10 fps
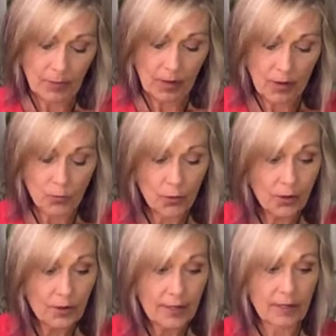
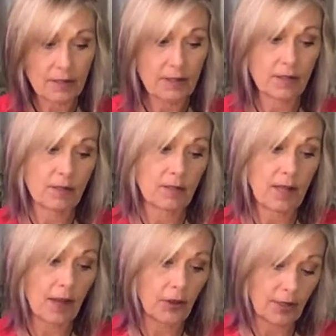unworthiness,
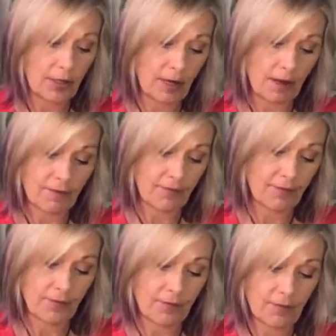not good enough,
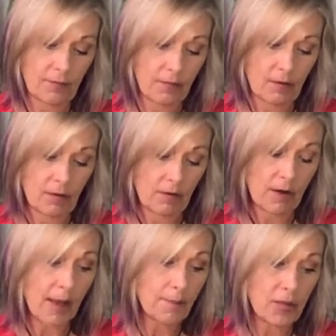
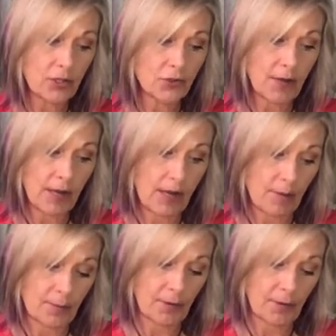not measuring up.